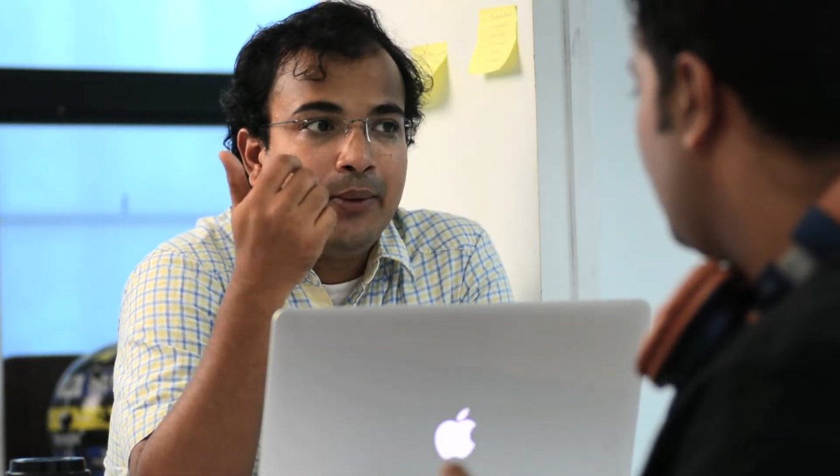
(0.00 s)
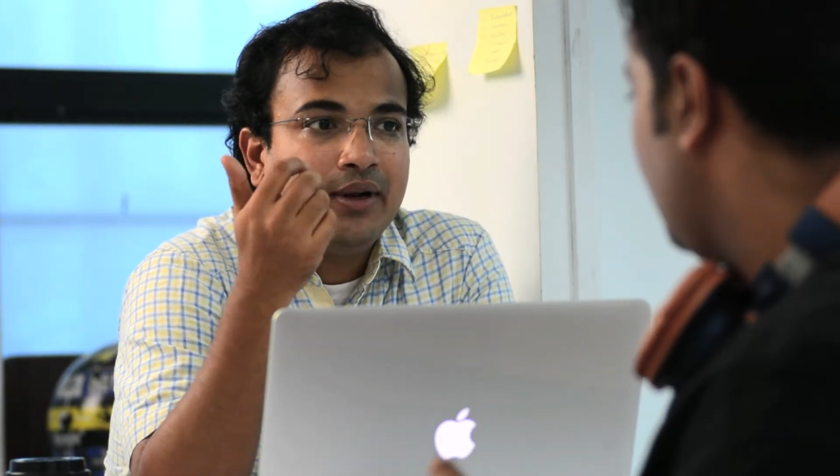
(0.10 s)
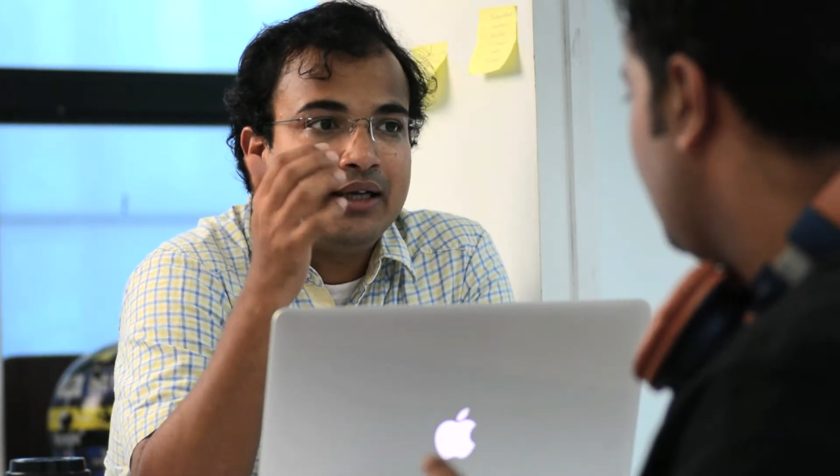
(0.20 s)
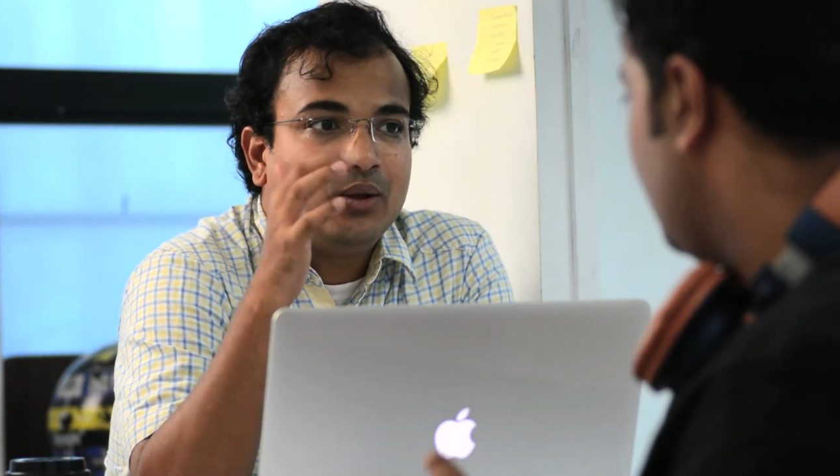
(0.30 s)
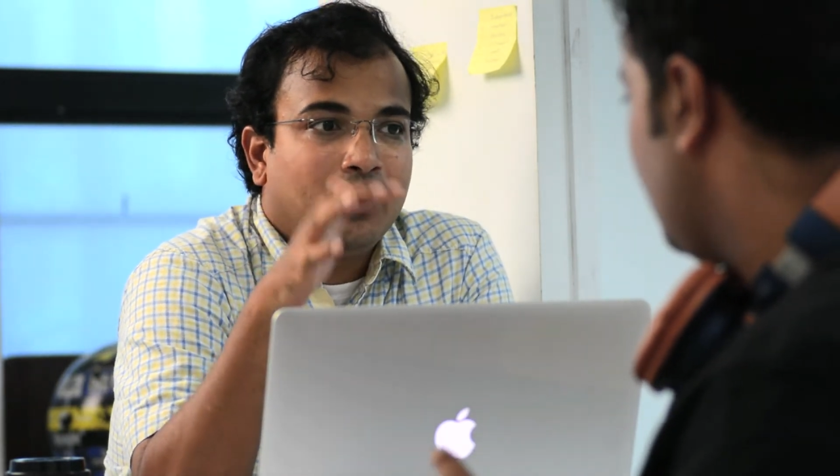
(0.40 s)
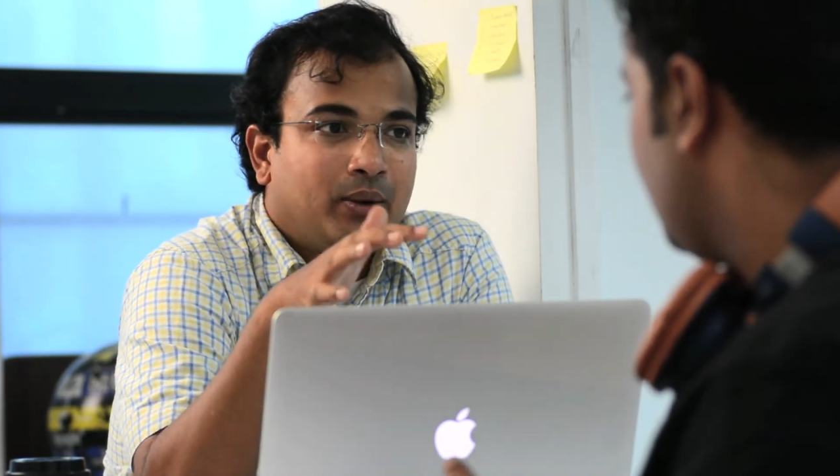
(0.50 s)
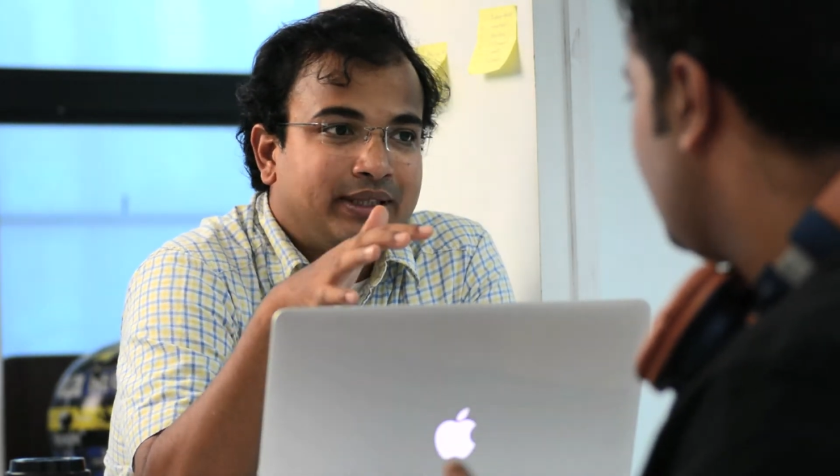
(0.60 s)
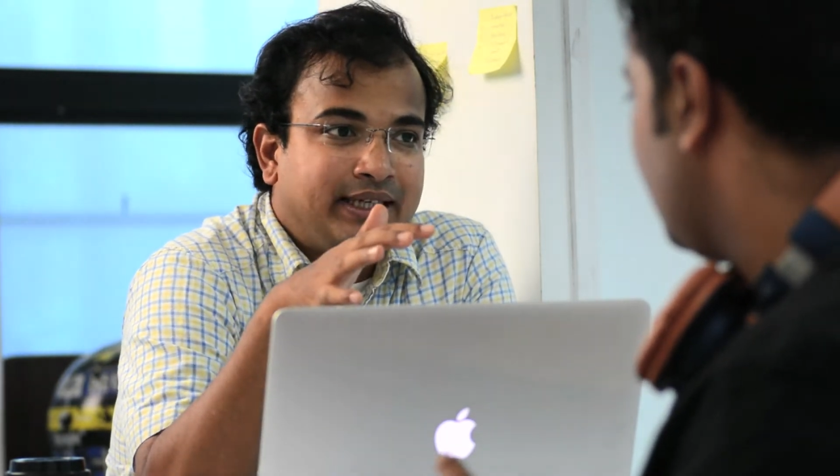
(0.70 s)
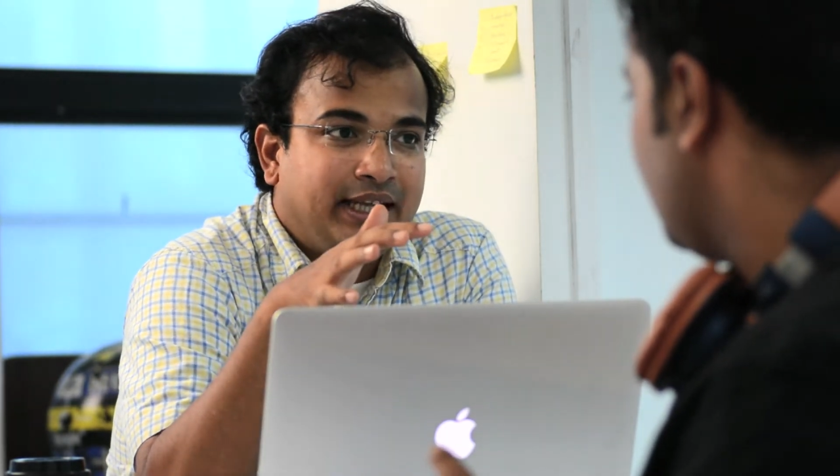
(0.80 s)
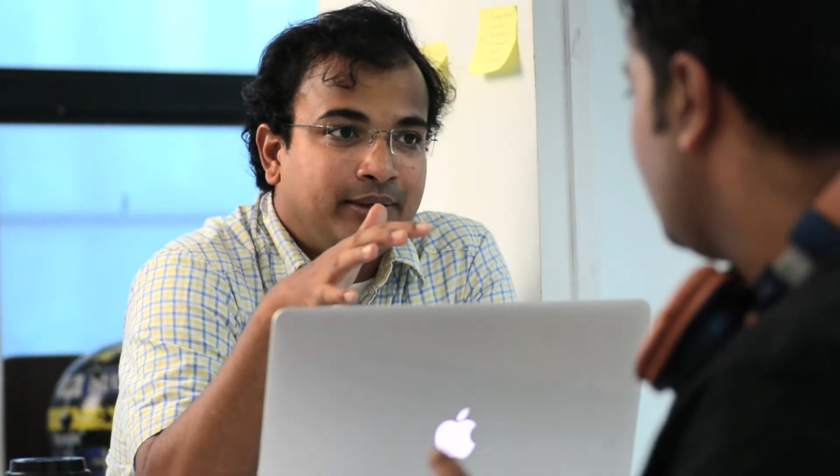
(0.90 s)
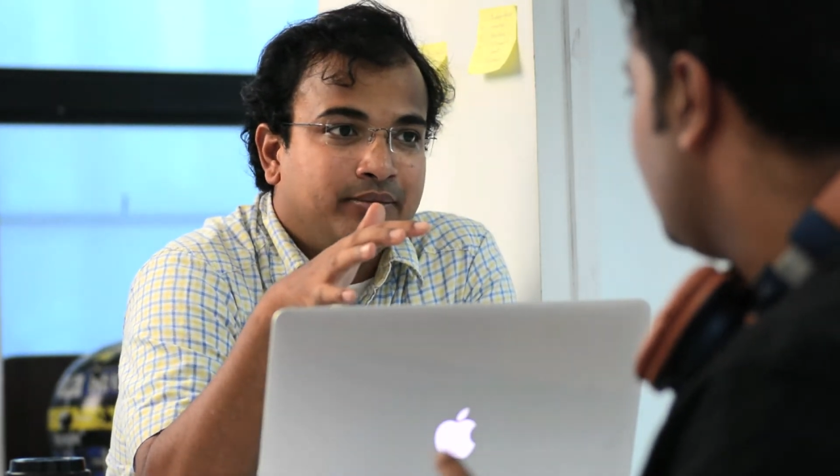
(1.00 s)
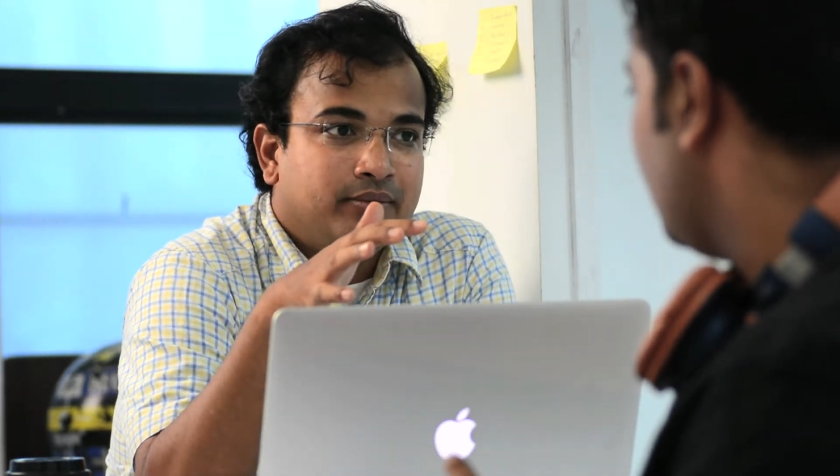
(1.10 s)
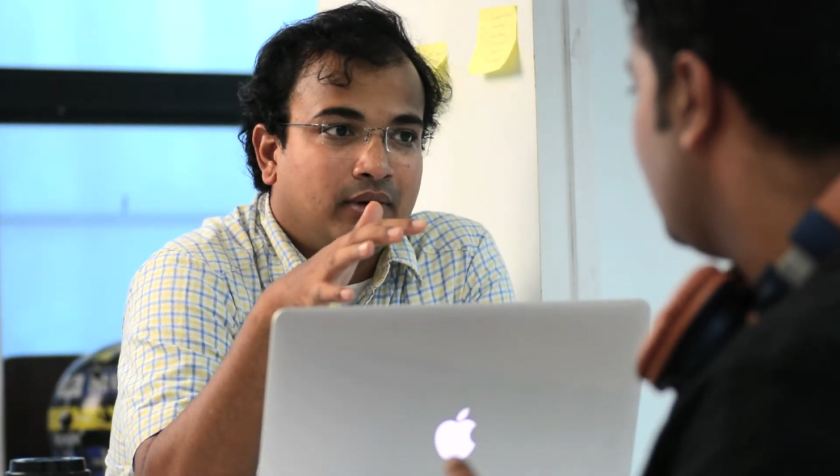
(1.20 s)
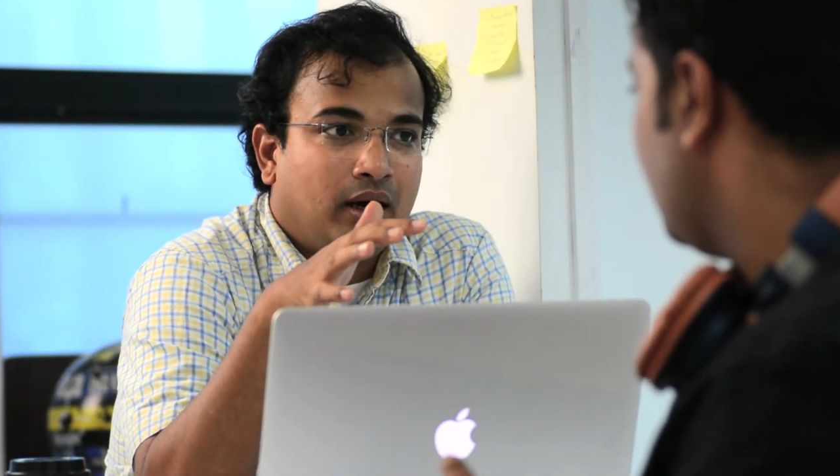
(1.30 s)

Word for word: would rather work with a team